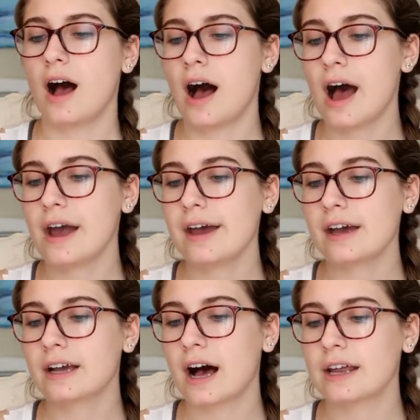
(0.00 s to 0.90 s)

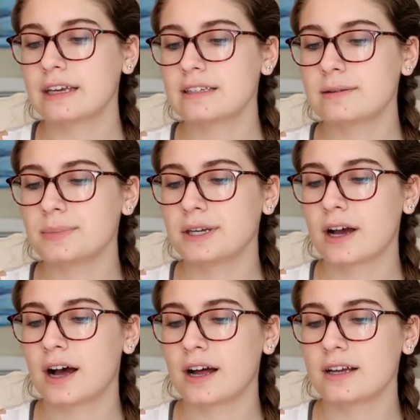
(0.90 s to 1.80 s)
I got it
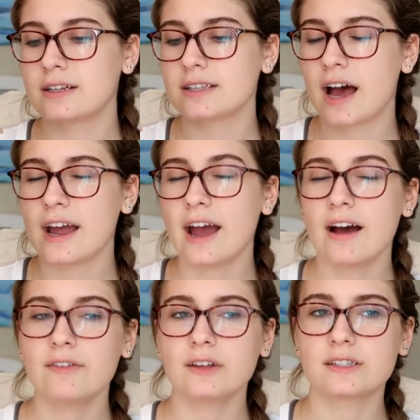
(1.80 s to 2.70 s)
because I
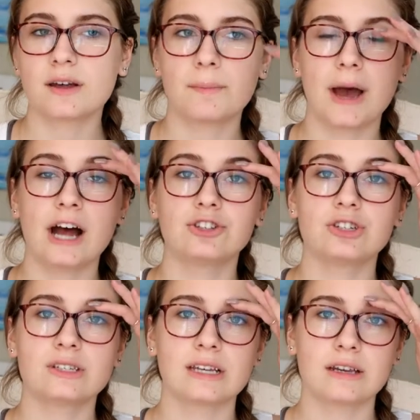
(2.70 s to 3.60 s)
have some
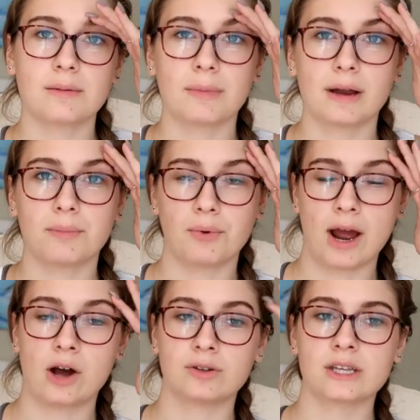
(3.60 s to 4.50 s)
patches in my
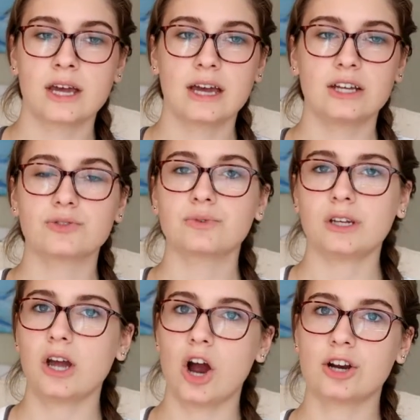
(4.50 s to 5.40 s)
brows. It's
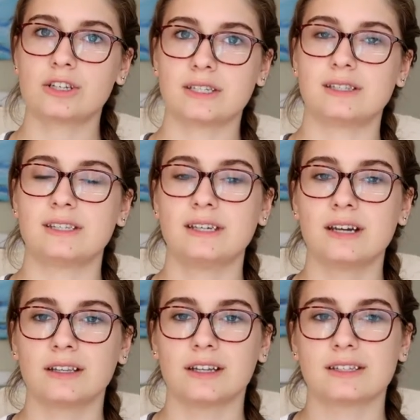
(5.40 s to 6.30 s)
really hard to see
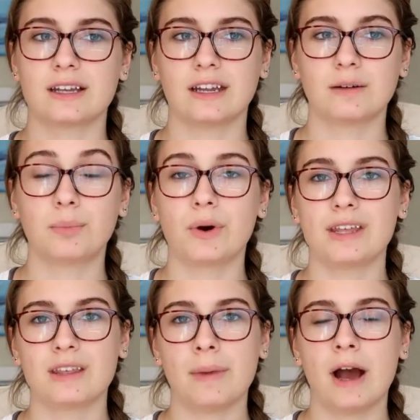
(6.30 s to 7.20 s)
unless I like
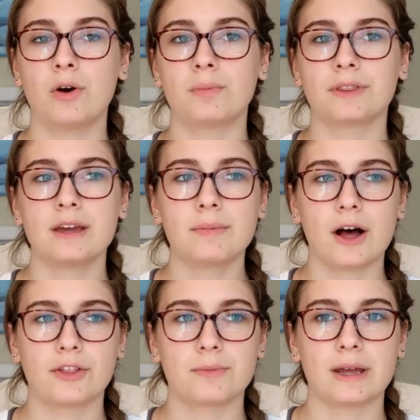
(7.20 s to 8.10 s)
point them out, but they
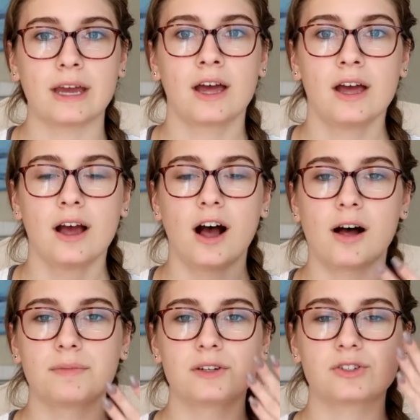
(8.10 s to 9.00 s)
bother me.
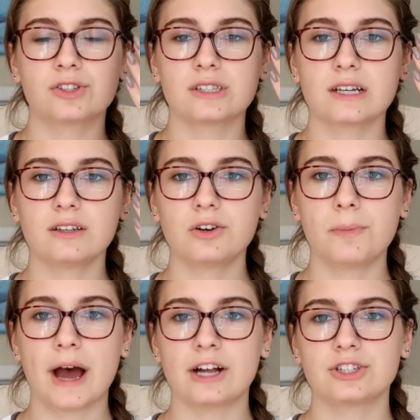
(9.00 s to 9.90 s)
There's just like little
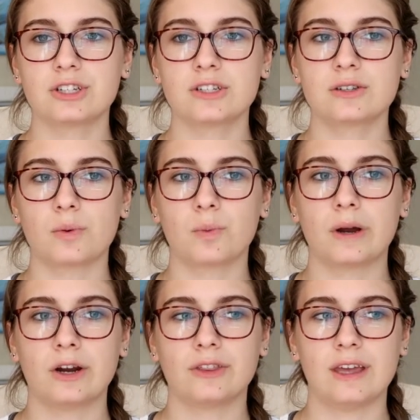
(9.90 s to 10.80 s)
patches
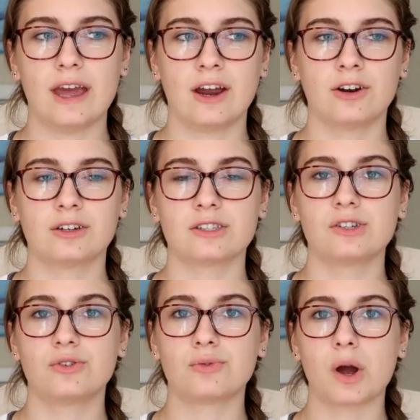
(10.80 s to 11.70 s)
where the hair
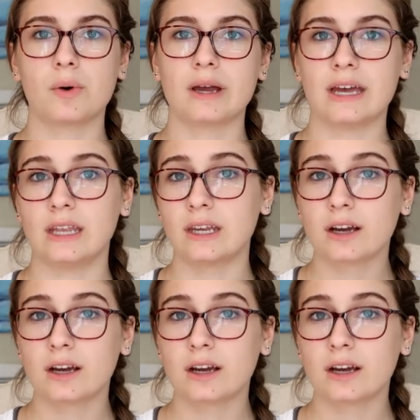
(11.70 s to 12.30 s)
doesn't grow in